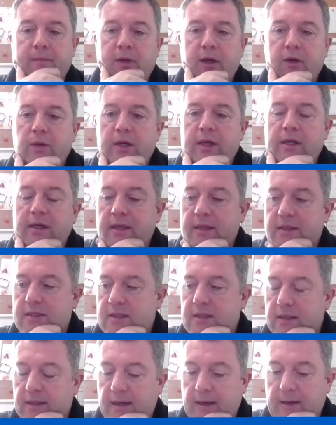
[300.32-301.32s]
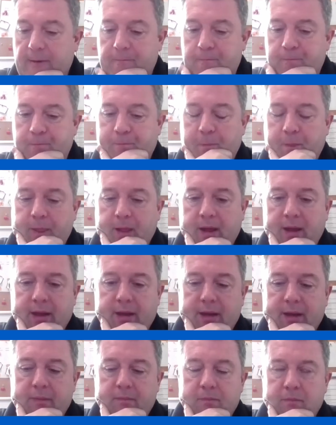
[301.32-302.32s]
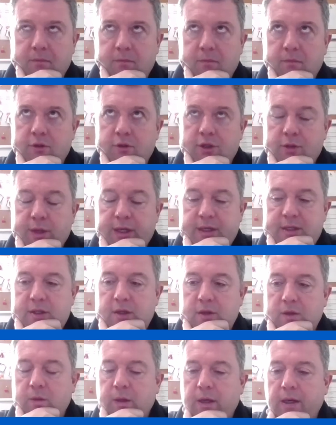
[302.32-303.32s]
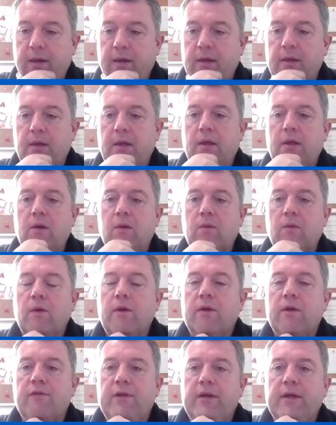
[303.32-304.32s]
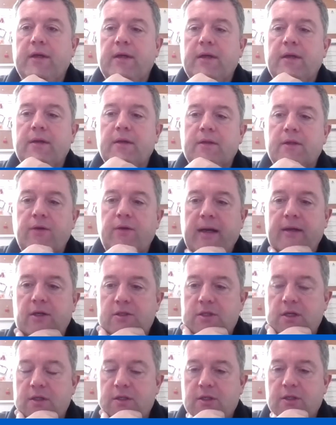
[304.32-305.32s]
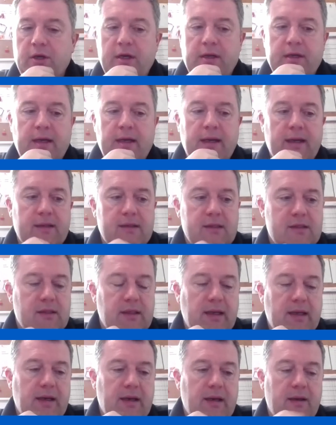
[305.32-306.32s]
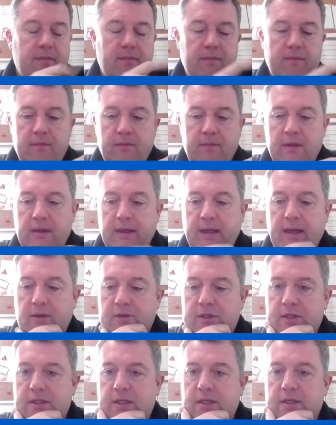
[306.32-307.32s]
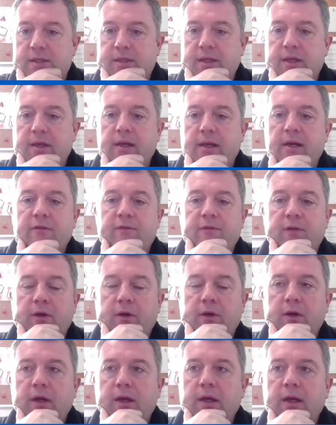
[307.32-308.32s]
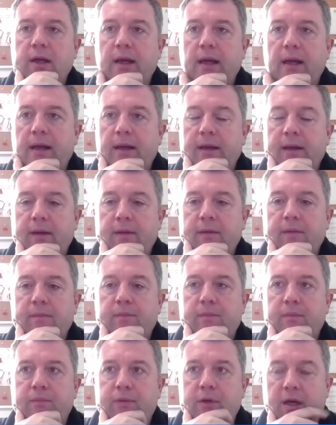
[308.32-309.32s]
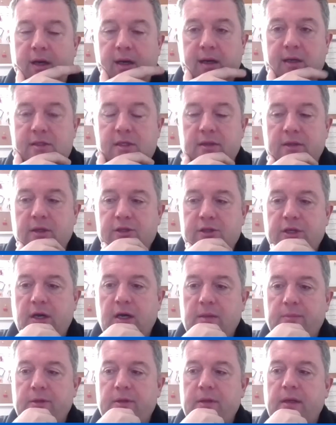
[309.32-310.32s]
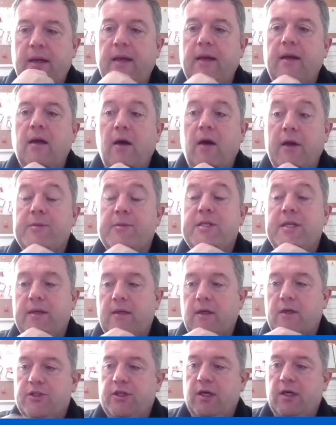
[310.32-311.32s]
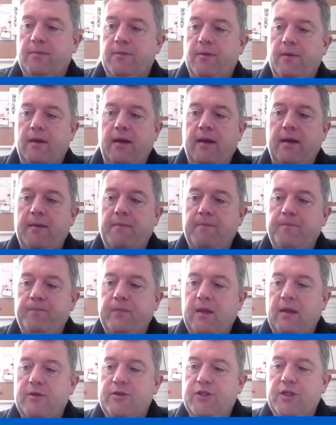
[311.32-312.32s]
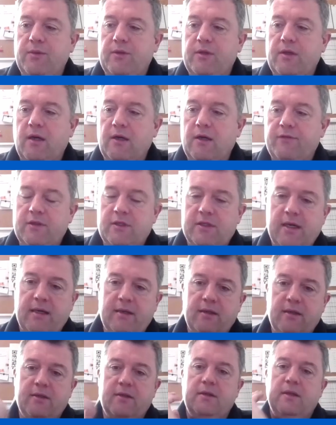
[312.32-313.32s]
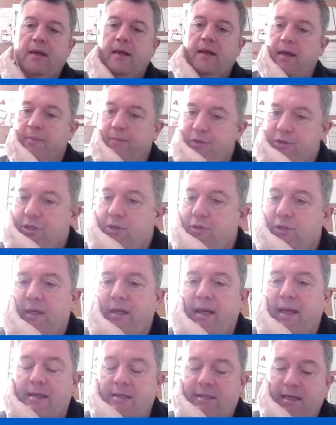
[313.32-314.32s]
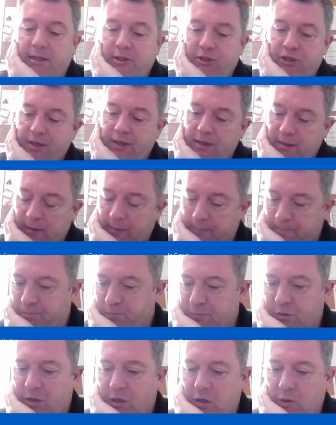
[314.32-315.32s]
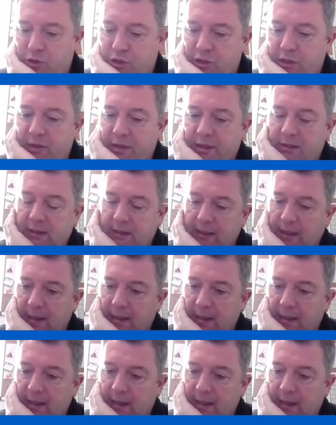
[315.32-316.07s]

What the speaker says: Like we had an incident there 2 weeks ago where one of the directors on site asked the accounts assistant in here for costs on the job, on a particular job, and she went off and started producing an Excel sheet to go through this.